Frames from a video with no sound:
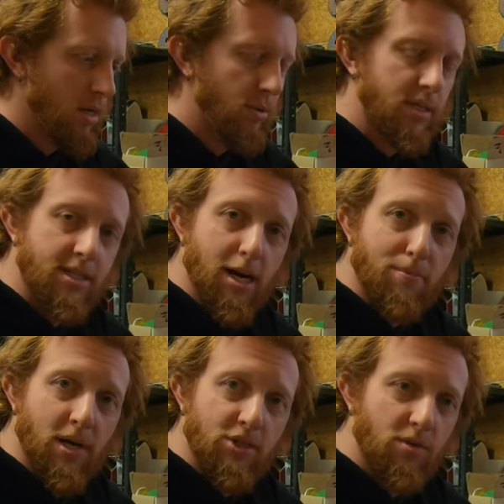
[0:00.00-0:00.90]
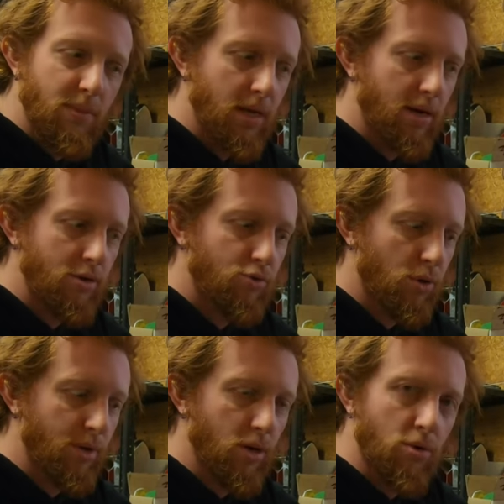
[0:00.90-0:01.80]
You can center punch from there,
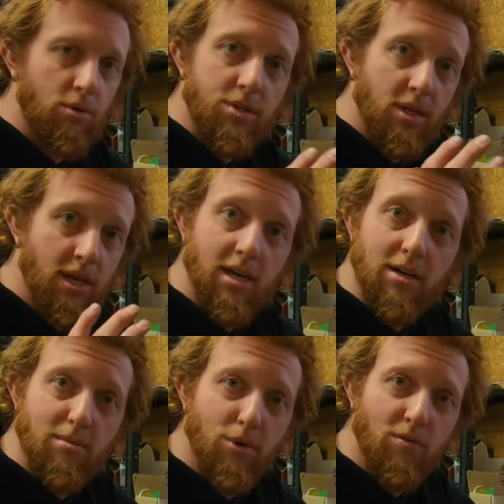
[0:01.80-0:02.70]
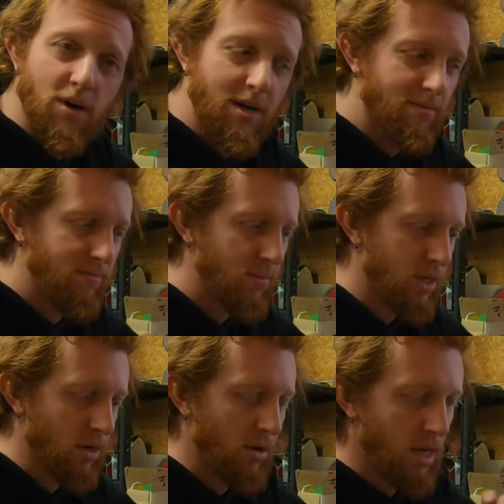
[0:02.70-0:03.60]
drill your holes, and move on.
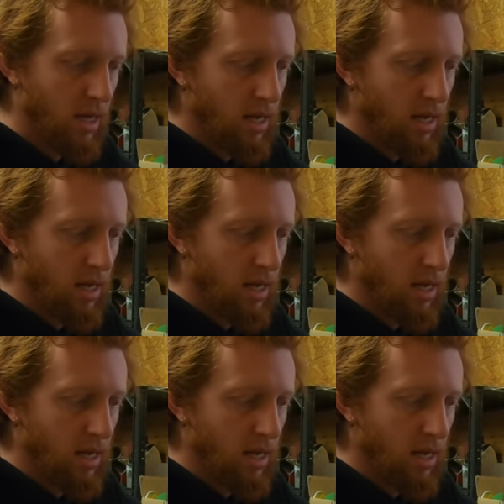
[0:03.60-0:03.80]
So